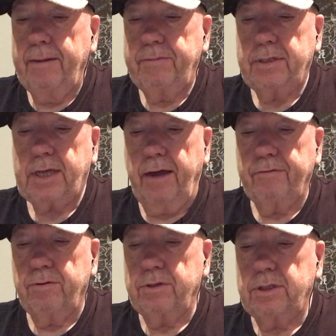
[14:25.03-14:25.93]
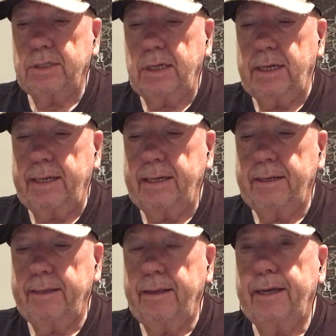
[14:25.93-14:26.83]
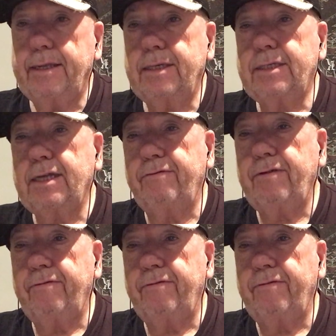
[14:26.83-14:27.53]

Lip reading: This covers a lot of the stuff